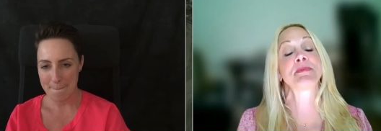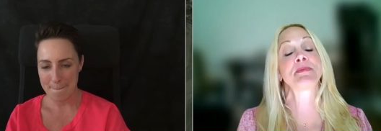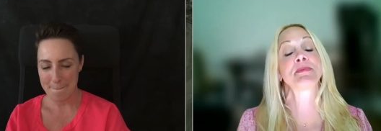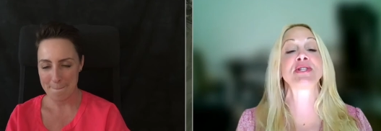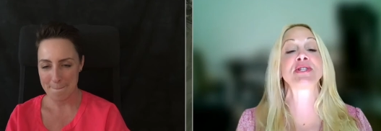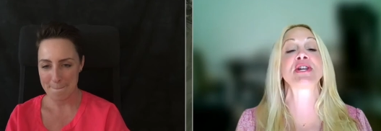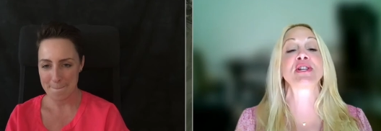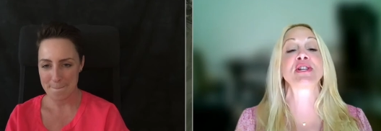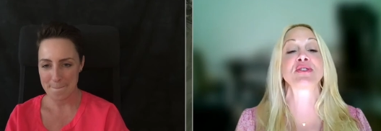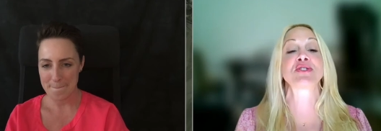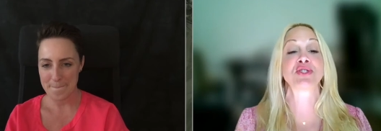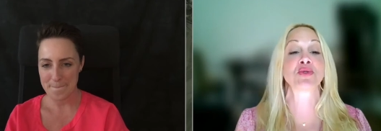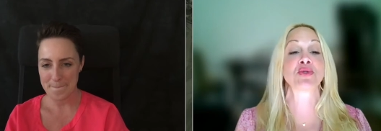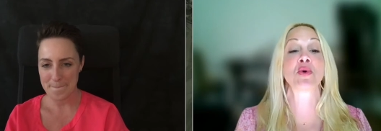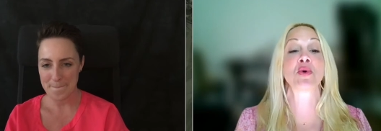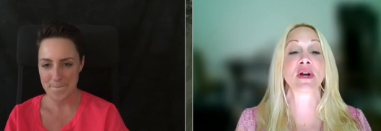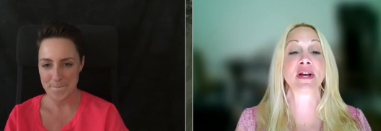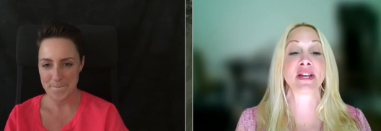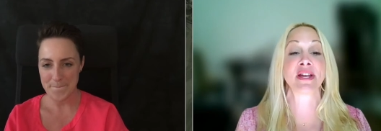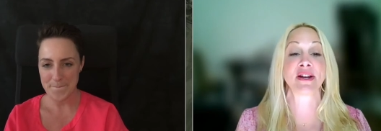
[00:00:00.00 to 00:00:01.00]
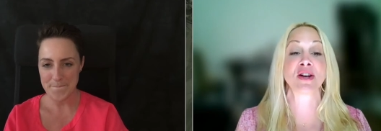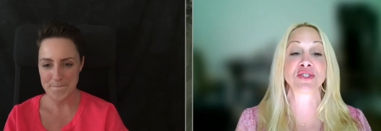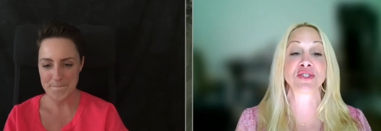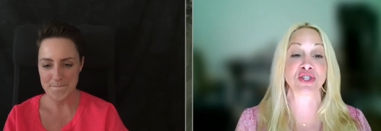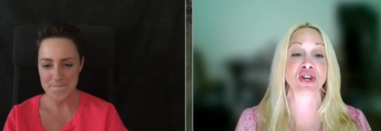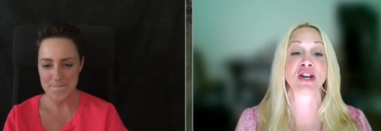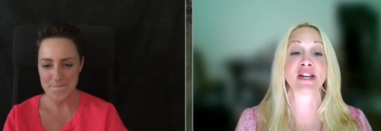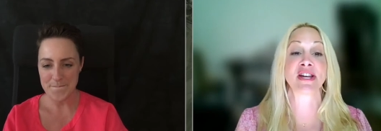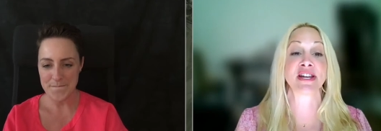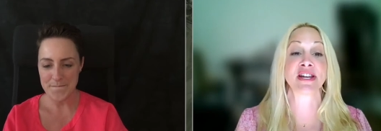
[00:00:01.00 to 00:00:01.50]
Speaker 1: particular story in
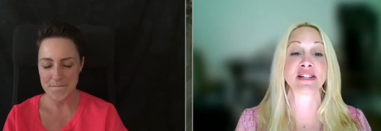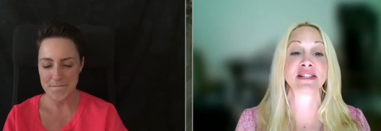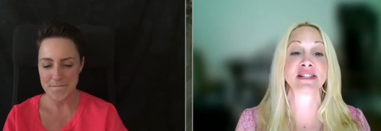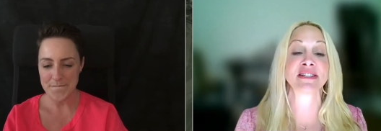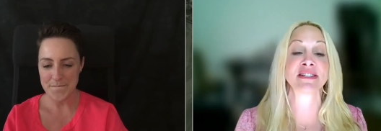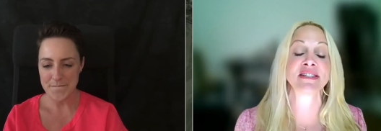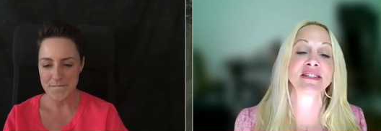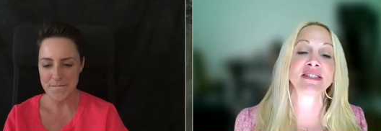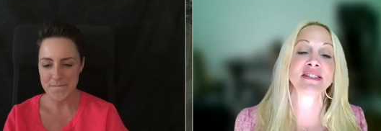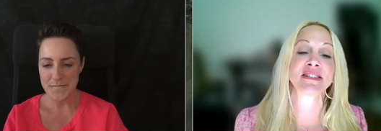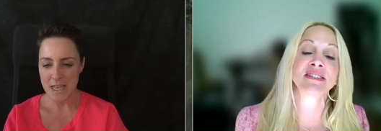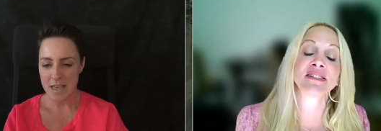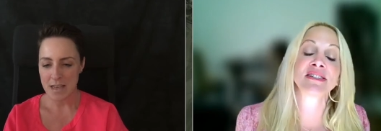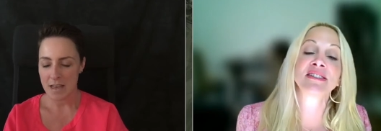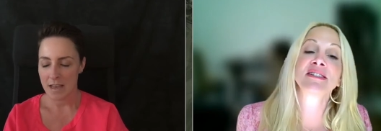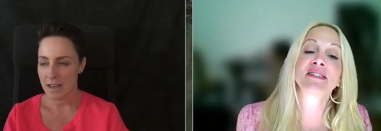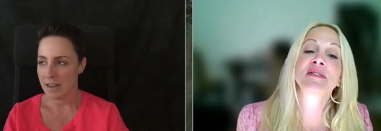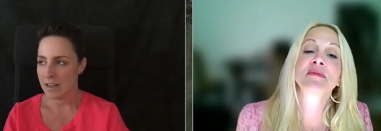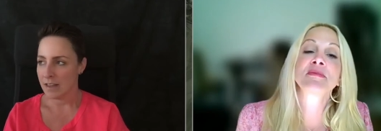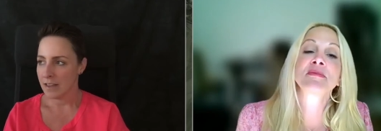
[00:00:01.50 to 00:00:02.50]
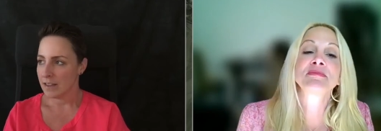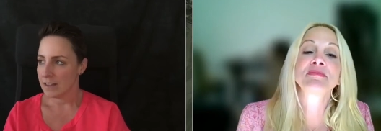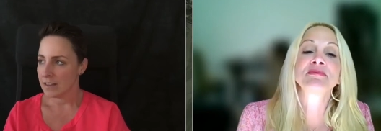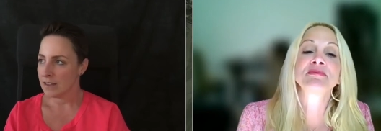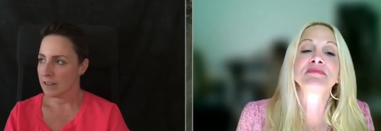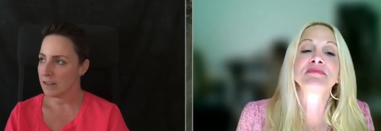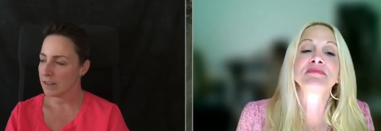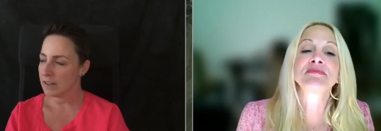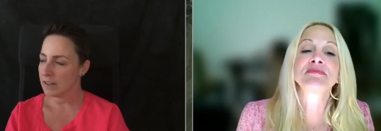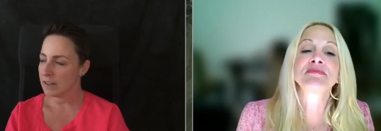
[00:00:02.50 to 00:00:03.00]
Australia?
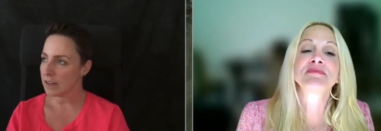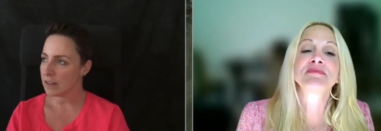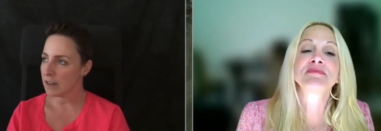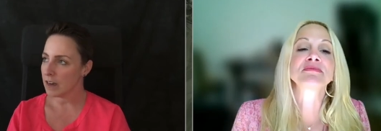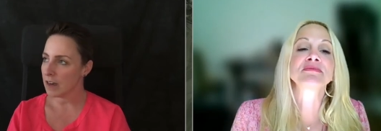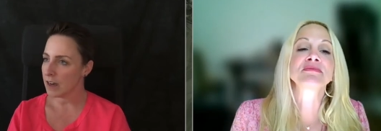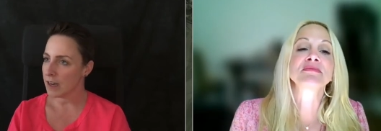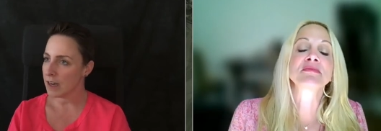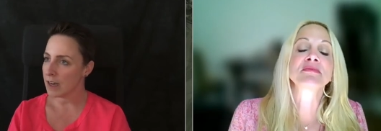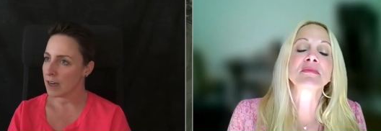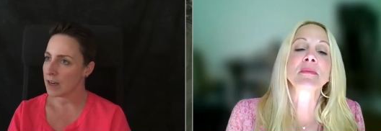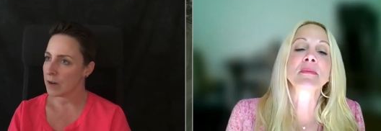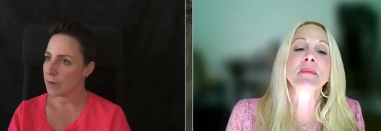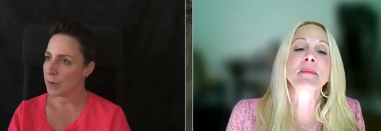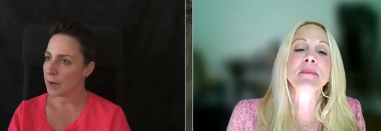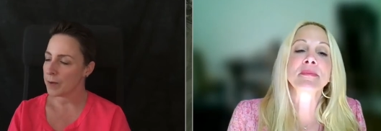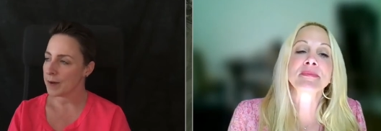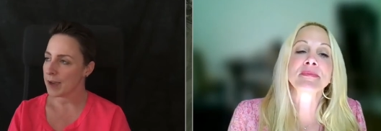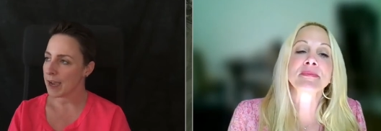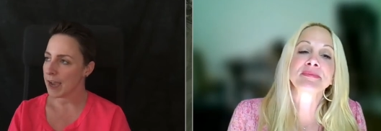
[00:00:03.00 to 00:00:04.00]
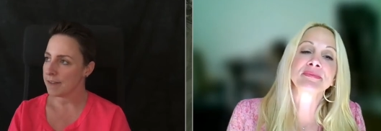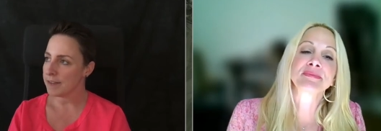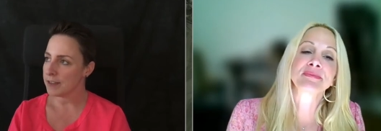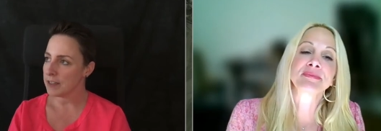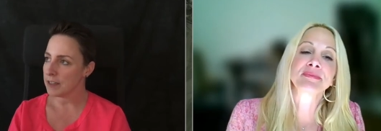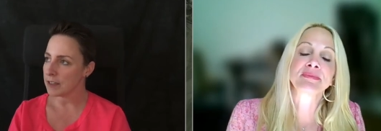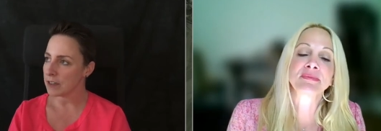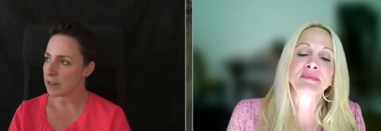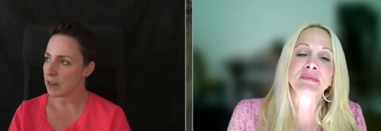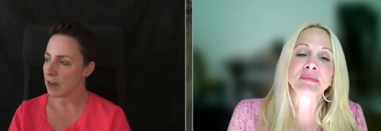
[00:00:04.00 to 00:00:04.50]
Speaker 2: Look, we were
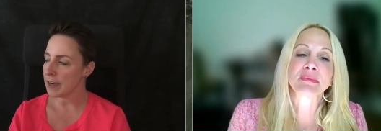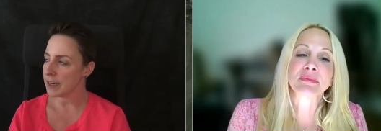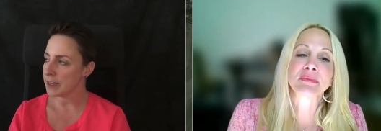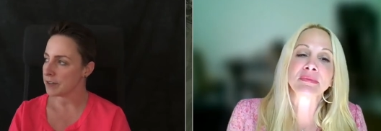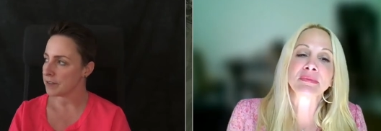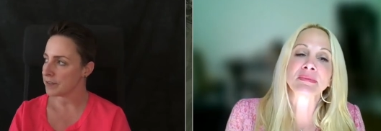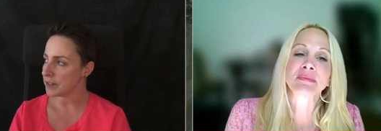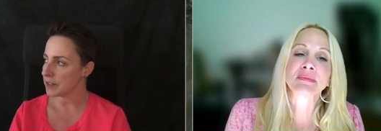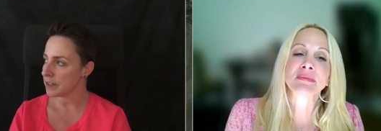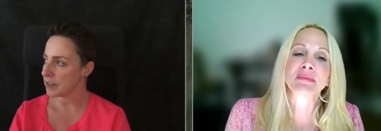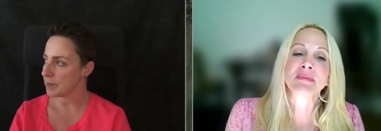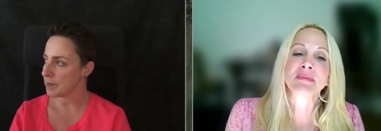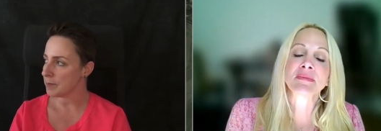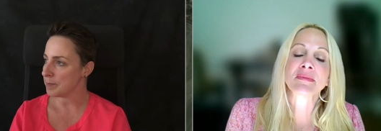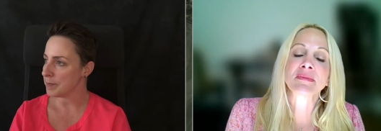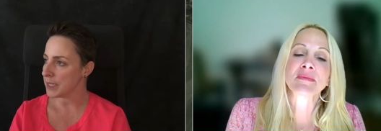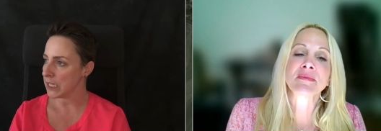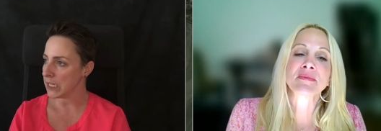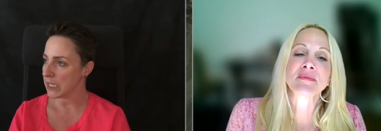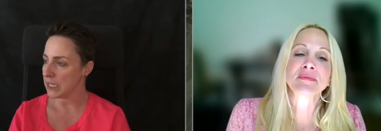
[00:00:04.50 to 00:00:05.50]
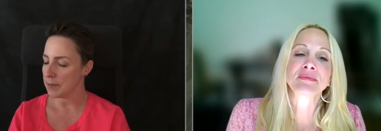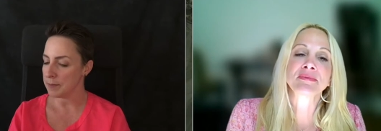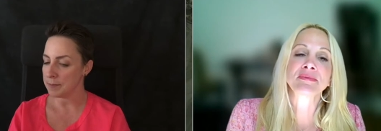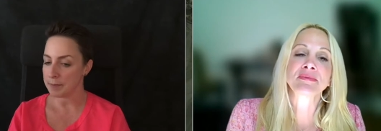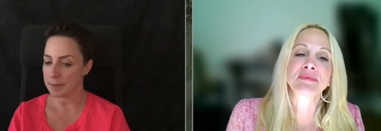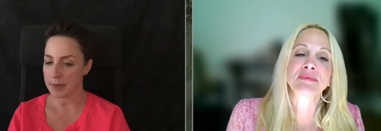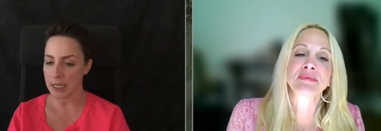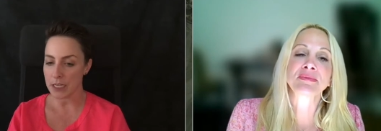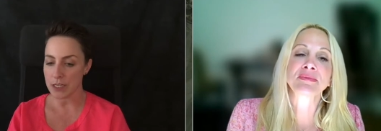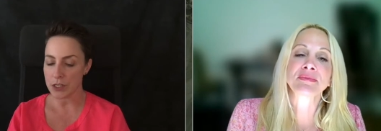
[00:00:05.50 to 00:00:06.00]
having a kind of a
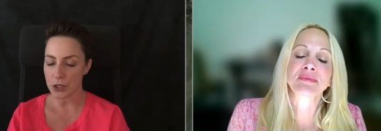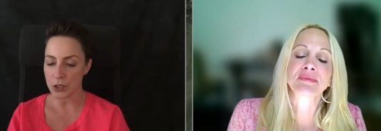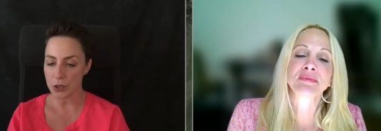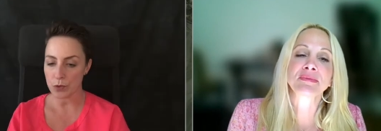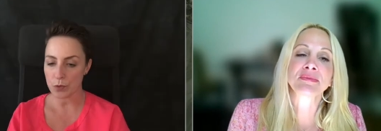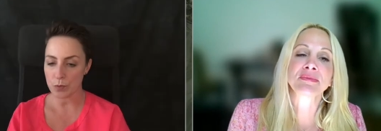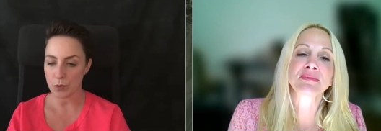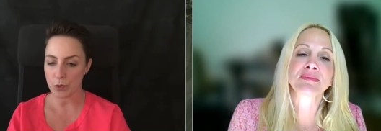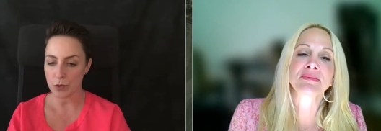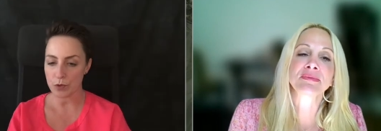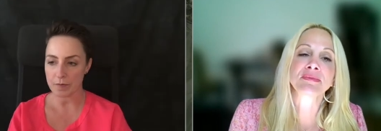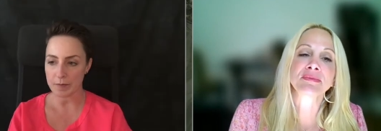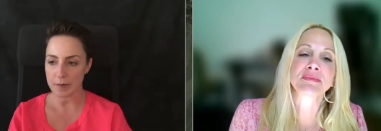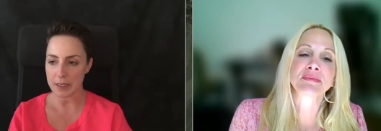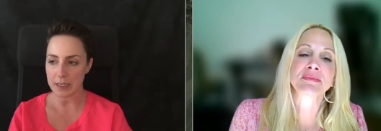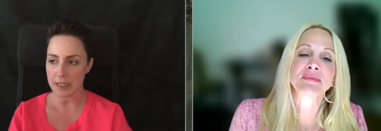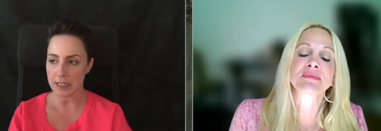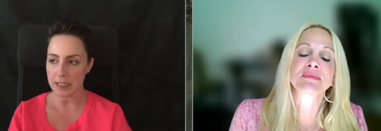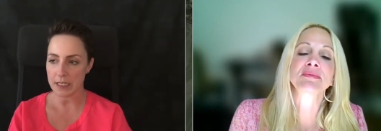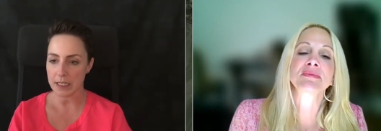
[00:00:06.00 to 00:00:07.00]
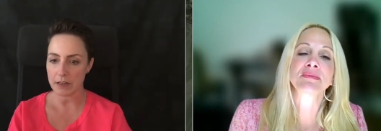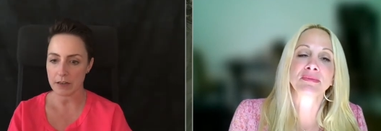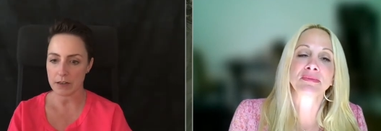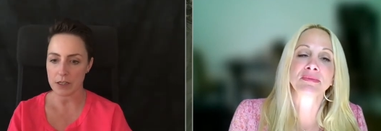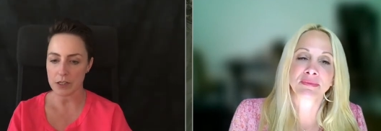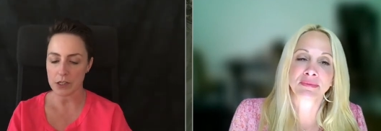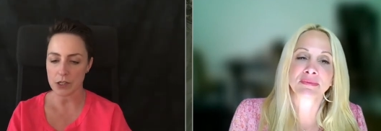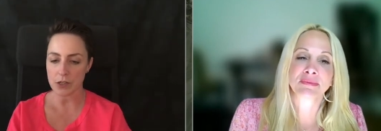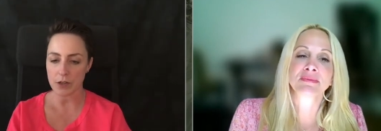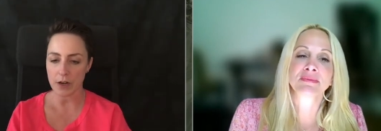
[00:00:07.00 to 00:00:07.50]
mini Me Too movement here
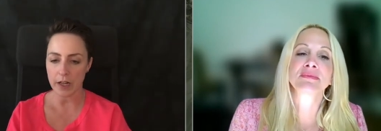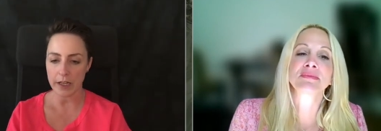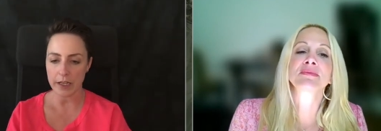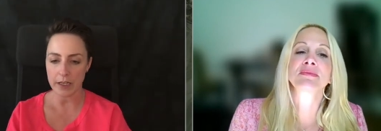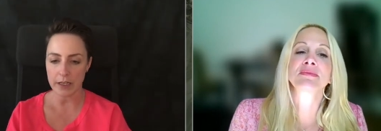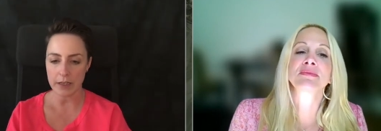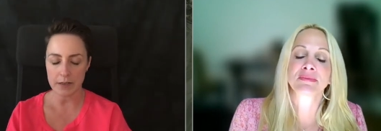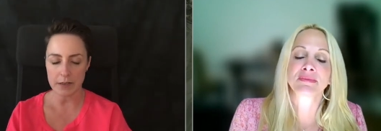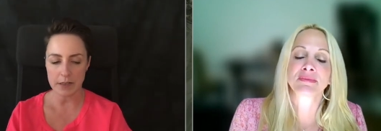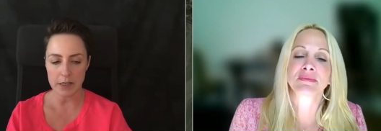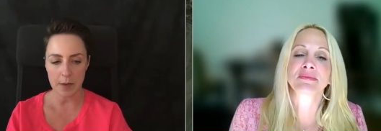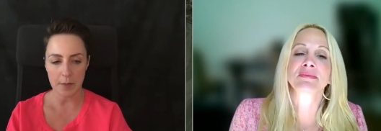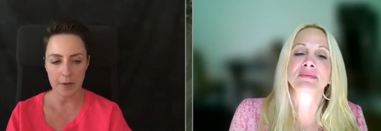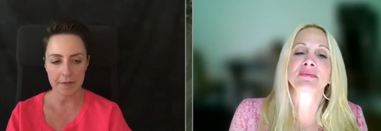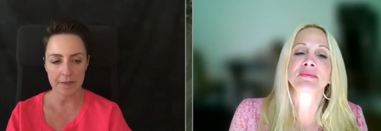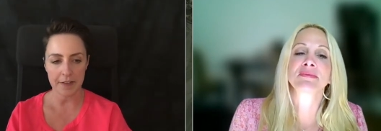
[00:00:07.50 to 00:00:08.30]
in Australia. Some of